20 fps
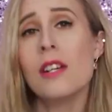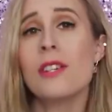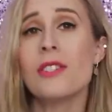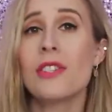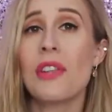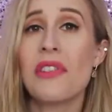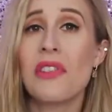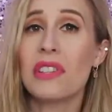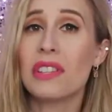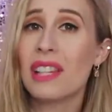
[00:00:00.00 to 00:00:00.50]

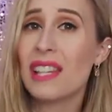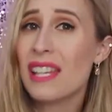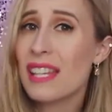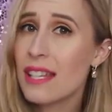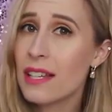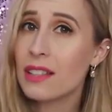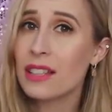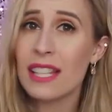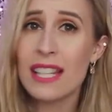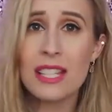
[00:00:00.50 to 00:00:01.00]
So
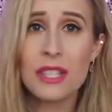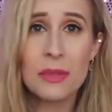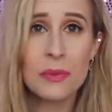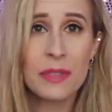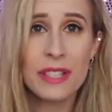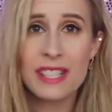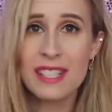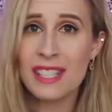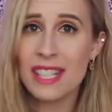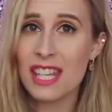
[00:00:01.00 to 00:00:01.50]
the least
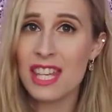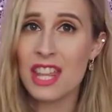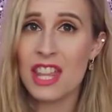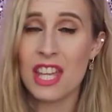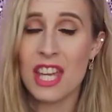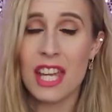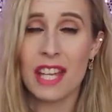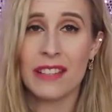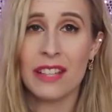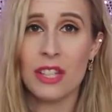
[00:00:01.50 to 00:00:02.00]
risky
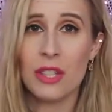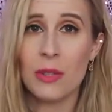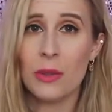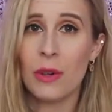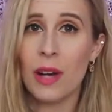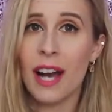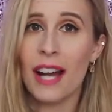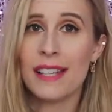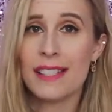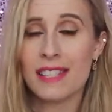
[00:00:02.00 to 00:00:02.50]
thing that you
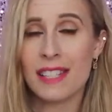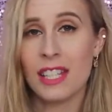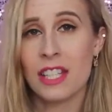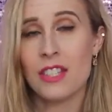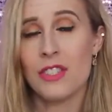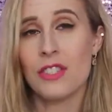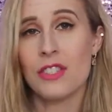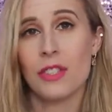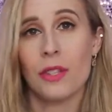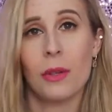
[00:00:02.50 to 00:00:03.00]
guys
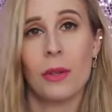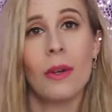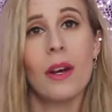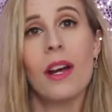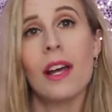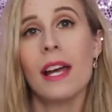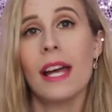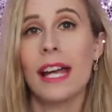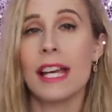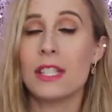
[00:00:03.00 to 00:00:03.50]
can do
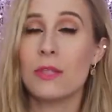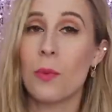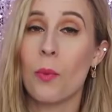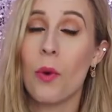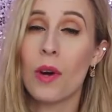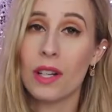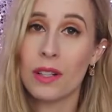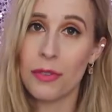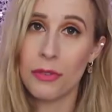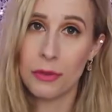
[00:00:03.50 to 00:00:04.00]
is
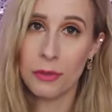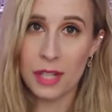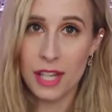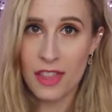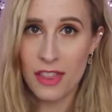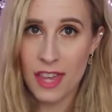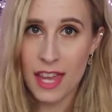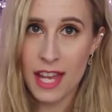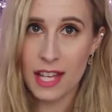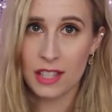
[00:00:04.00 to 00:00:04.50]
one of
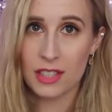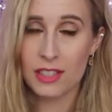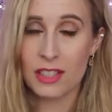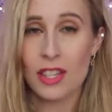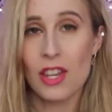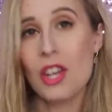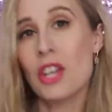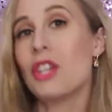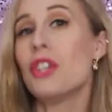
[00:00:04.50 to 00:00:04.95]
three things.